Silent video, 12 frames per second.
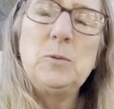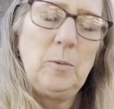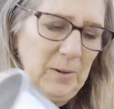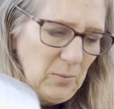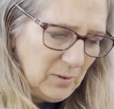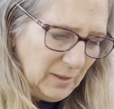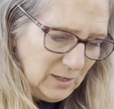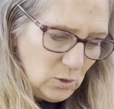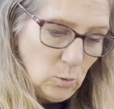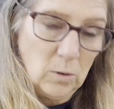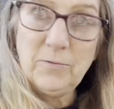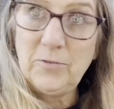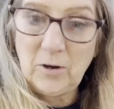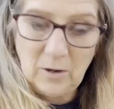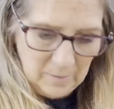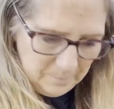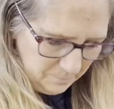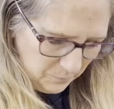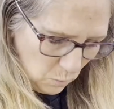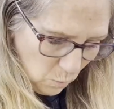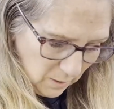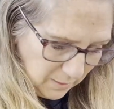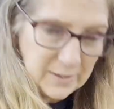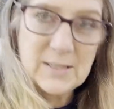would be really cool for
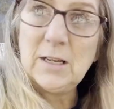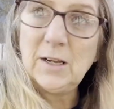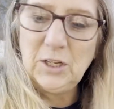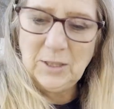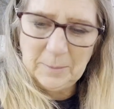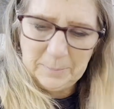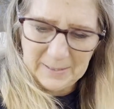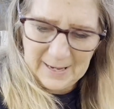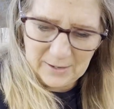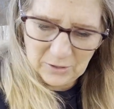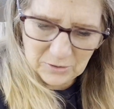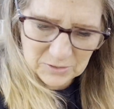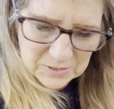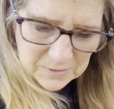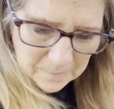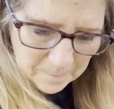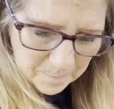one of the succulent planters.